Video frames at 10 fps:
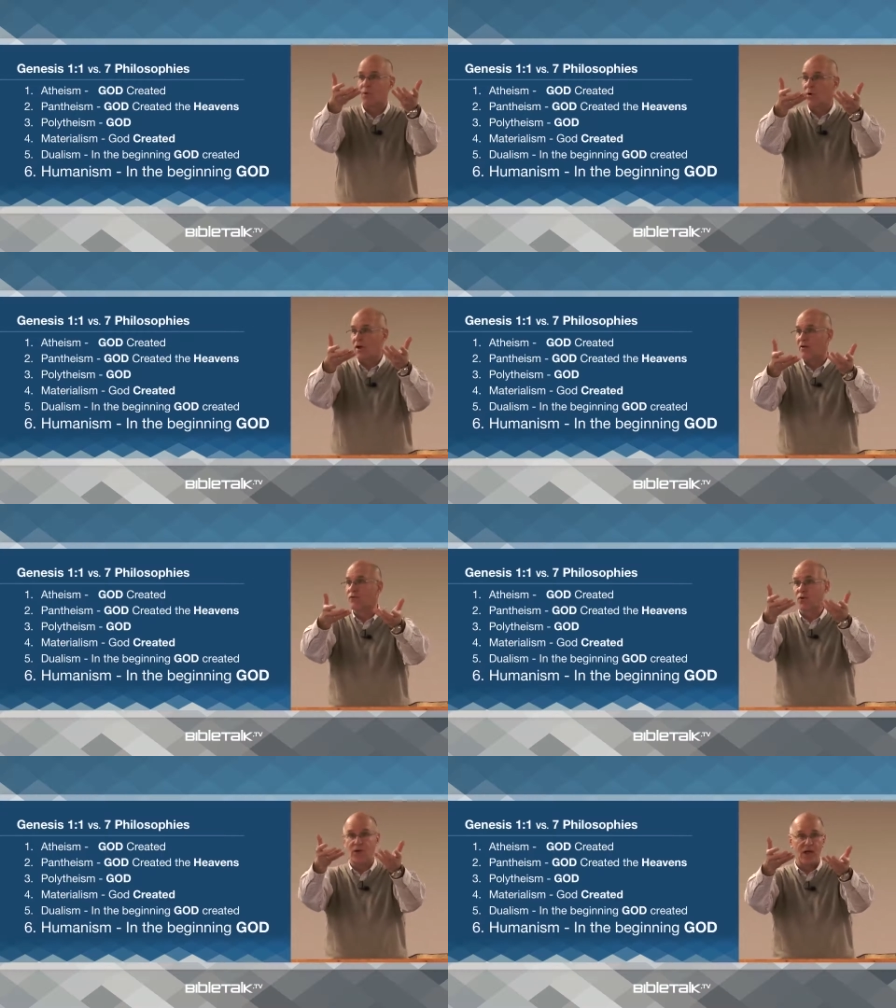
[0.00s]
point of
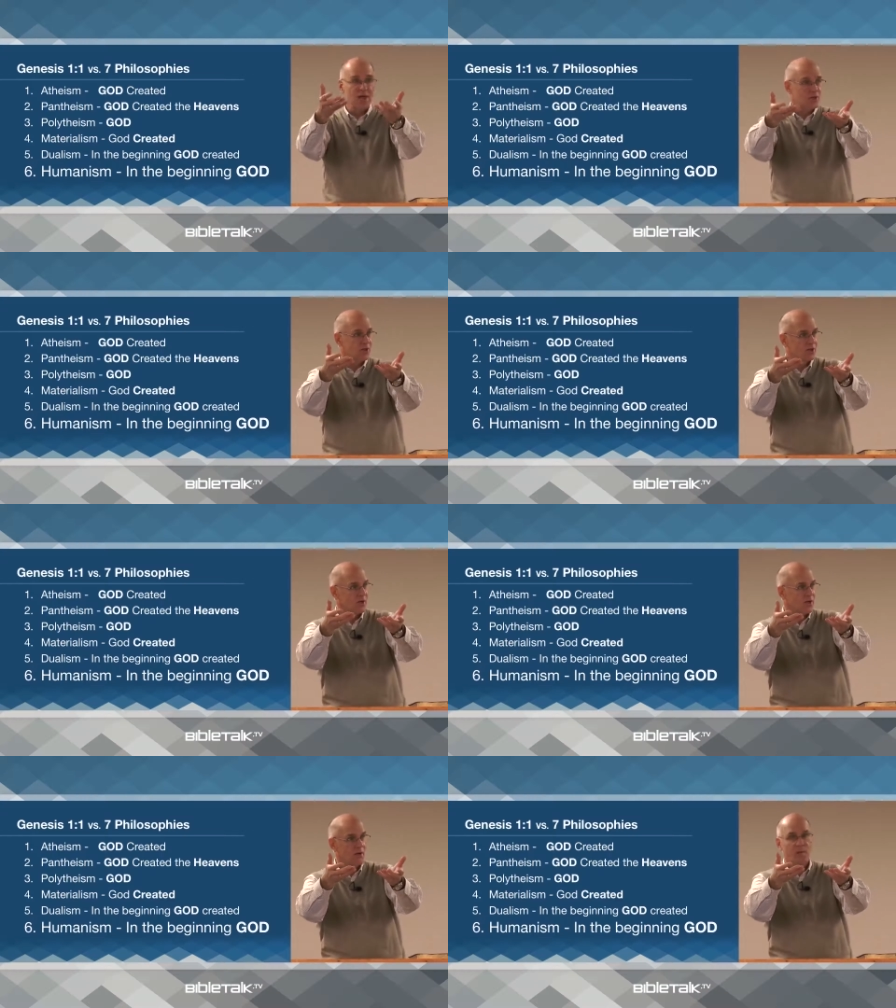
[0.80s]
creation,
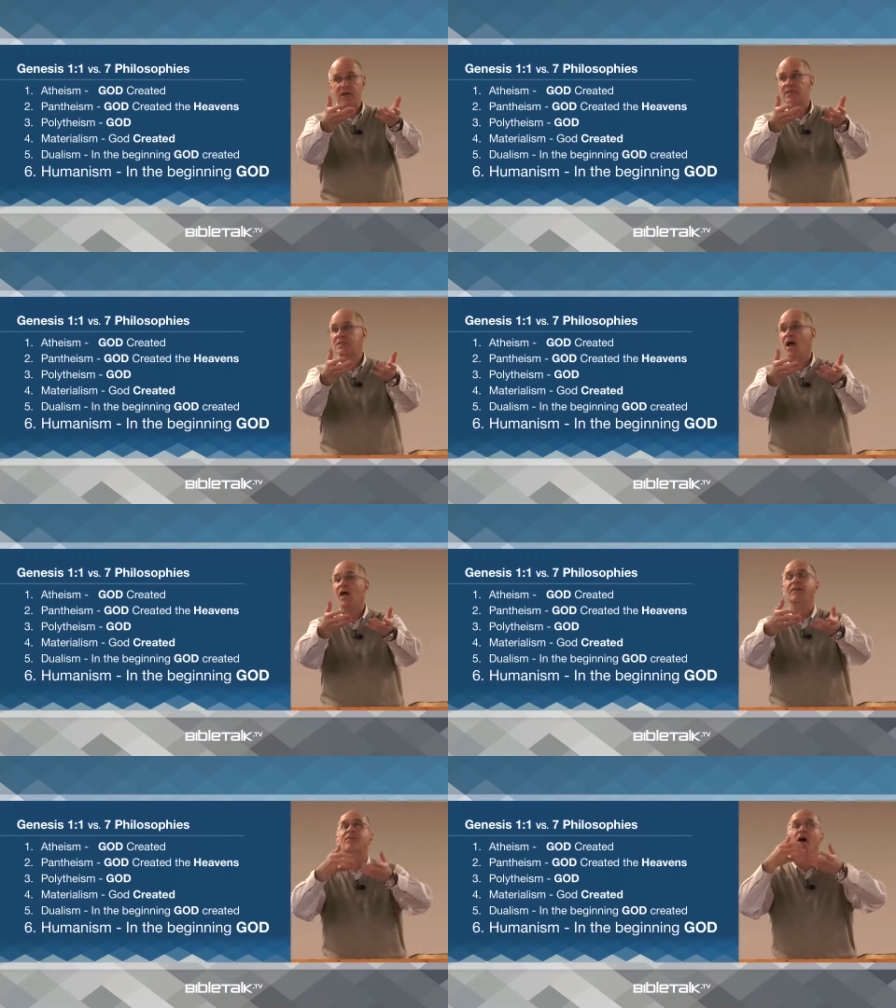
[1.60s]
but is
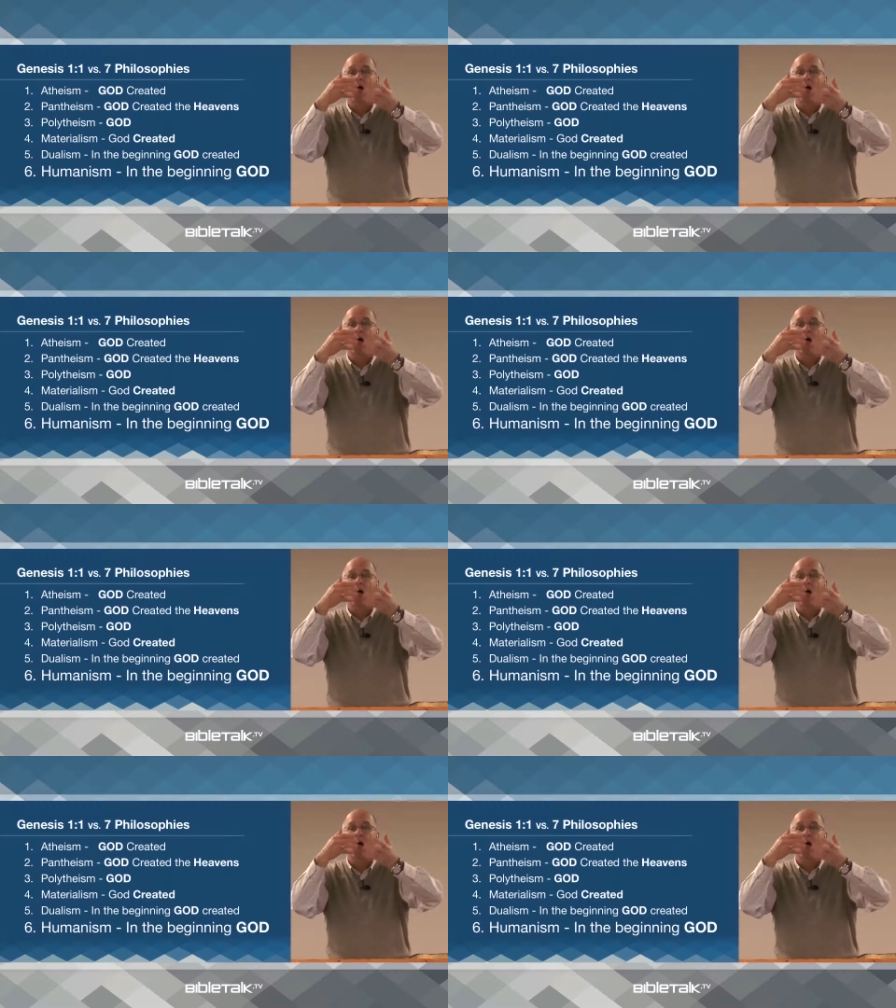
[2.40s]
not the